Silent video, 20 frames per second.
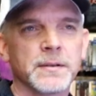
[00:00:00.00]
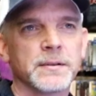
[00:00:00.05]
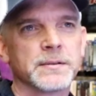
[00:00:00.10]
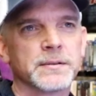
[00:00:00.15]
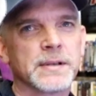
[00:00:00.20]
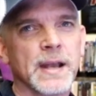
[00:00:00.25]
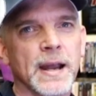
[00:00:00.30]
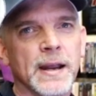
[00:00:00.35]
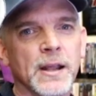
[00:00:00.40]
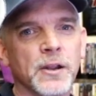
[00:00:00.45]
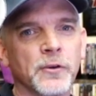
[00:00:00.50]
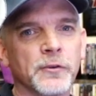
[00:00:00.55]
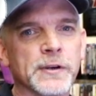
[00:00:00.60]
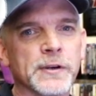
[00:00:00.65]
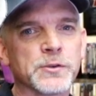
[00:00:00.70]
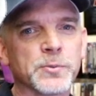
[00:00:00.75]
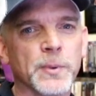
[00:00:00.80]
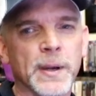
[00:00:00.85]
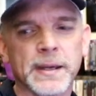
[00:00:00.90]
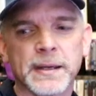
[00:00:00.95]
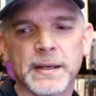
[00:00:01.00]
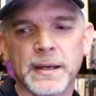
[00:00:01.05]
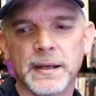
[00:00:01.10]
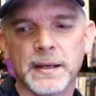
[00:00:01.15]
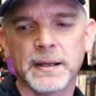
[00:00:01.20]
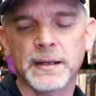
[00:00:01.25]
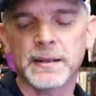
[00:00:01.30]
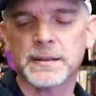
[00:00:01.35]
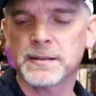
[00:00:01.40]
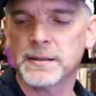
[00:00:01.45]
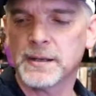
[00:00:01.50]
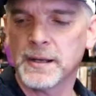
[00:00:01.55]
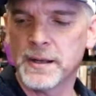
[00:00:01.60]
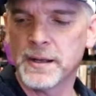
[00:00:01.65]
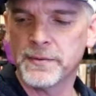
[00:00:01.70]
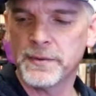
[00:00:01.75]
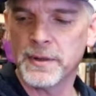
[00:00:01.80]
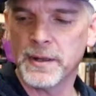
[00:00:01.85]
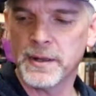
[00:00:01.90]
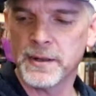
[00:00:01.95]
It's got Hilary Swank in it,
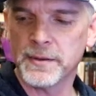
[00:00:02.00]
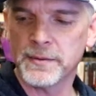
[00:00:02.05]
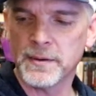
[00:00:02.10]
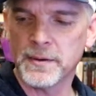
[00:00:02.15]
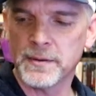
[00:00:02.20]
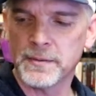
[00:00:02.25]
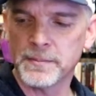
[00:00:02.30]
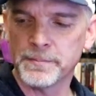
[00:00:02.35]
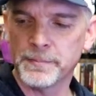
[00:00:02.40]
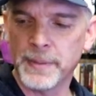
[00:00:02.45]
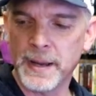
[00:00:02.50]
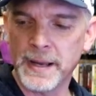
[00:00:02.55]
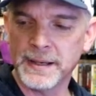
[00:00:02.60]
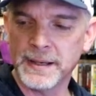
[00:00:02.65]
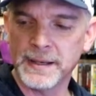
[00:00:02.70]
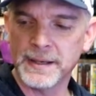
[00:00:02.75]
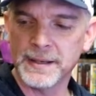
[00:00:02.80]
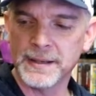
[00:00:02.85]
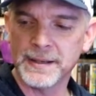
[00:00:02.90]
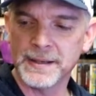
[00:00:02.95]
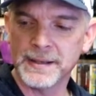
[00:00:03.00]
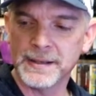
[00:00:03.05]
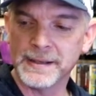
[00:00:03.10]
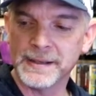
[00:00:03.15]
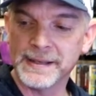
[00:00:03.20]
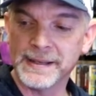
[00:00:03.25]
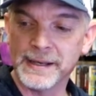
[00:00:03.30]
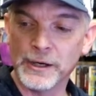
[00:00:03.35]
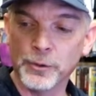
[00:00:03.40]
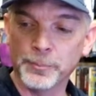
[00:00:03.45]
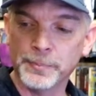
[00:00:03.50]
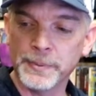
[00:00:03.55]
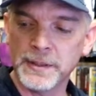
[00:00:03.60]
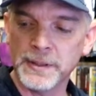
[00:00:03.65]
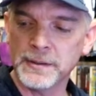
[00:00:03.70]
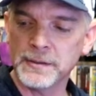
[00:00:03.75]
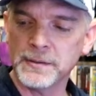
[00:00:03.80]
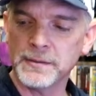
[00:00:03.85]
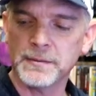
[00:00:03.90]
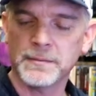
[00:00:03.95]
and then Betty
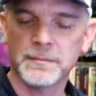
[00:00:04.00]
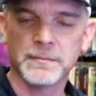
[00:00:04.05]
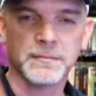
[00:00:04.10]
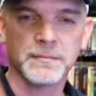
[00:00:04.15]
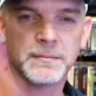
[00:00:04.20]
Gilpin.